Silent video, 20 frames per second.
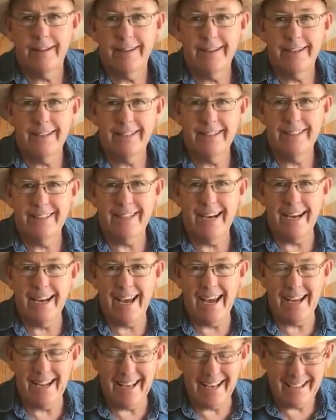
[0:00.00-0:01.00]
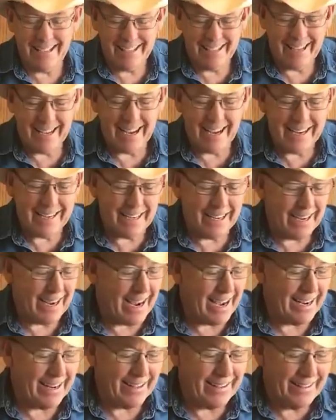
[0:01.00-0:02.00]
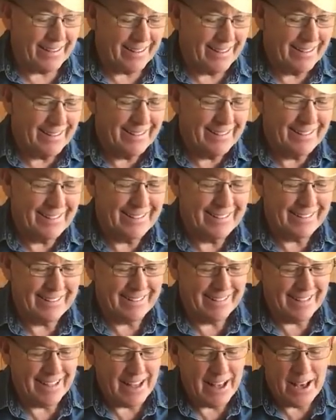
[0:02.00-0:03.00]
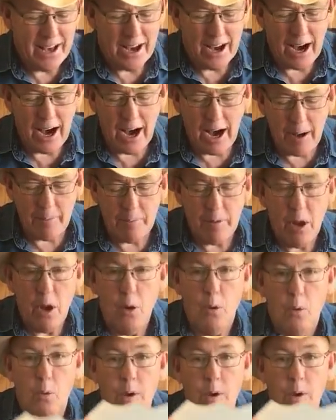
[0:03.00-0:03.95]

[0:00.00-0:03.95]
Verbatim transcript: Australia. Diana. Hi, Diana. Um,